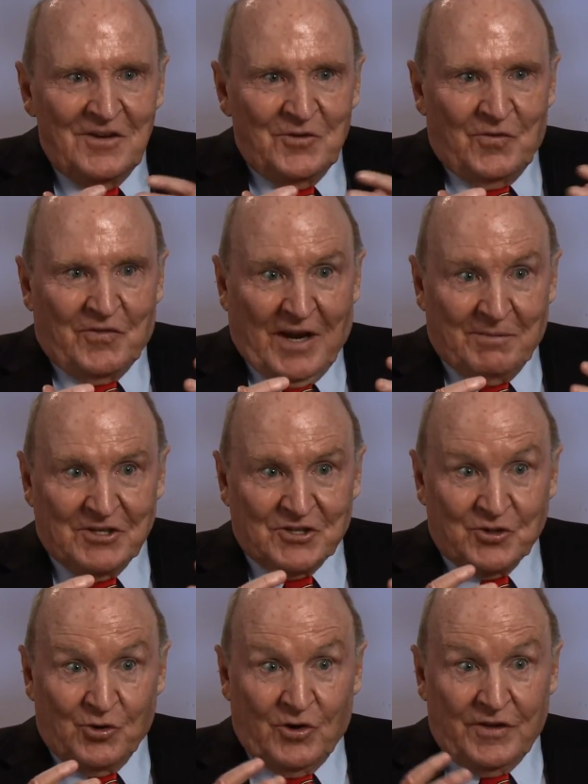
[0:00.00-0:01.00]
You've got to be
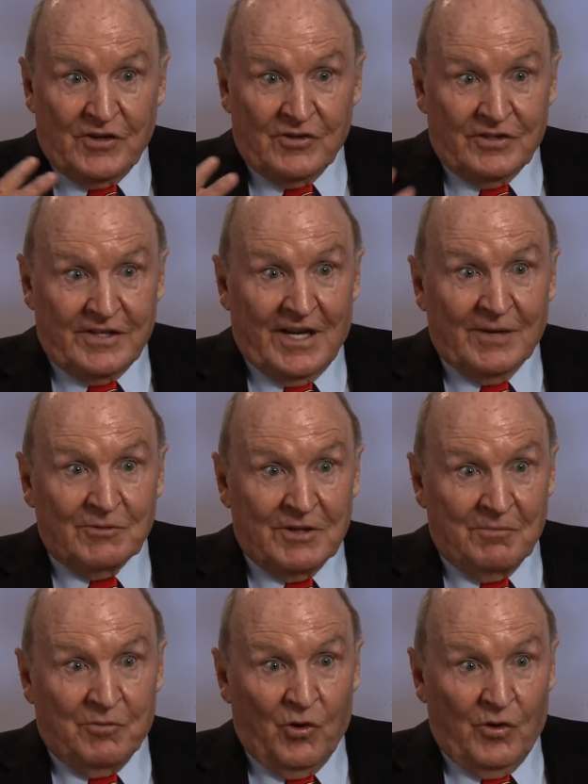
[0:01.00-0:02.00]
sure that you're dealing with
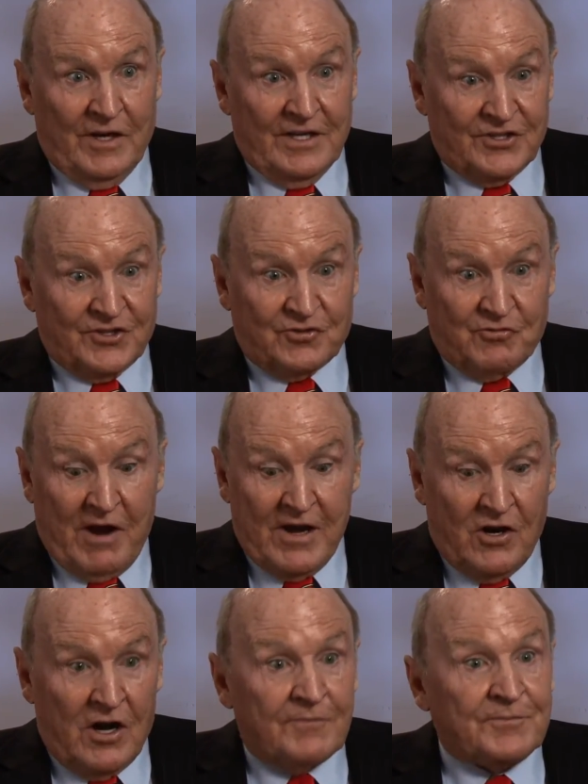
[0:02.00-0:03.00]
employees straight
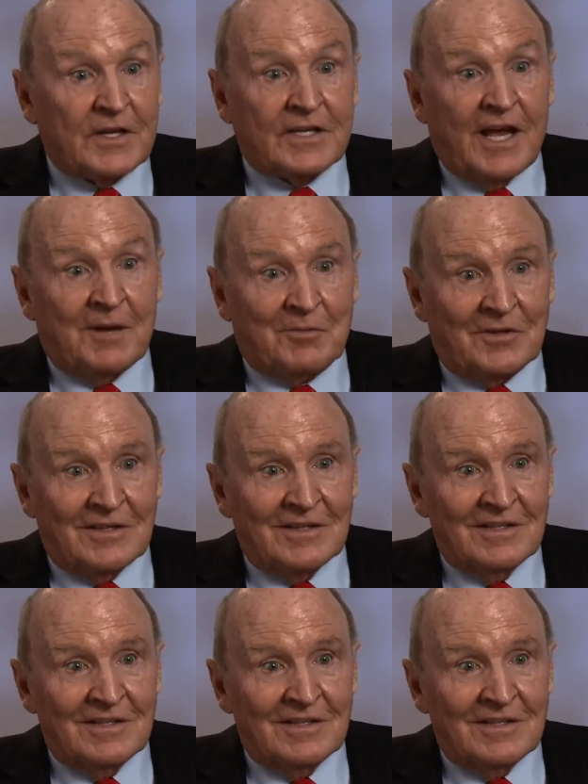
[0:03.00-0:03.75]
off the table